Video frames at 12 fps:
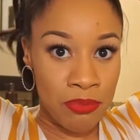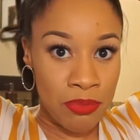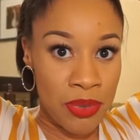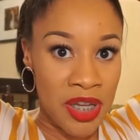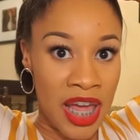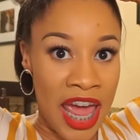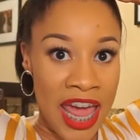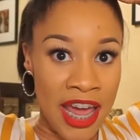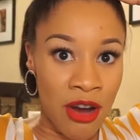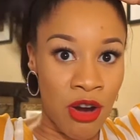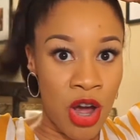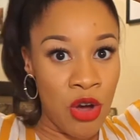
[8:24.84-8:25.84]
put
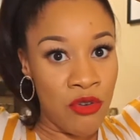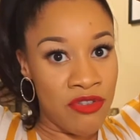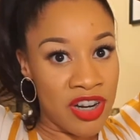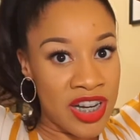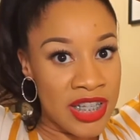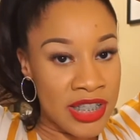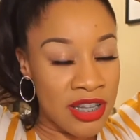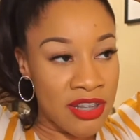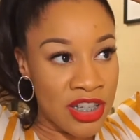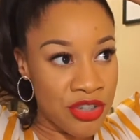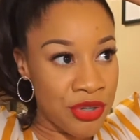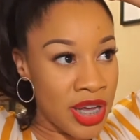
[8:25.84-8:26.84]
hair over it so
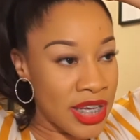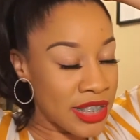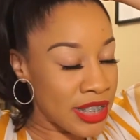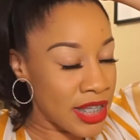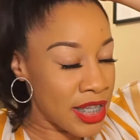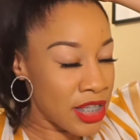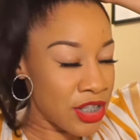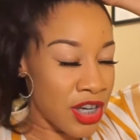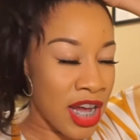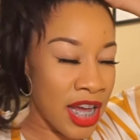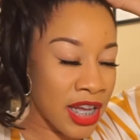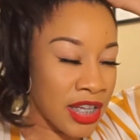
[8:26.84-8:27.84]
that you can't see the track.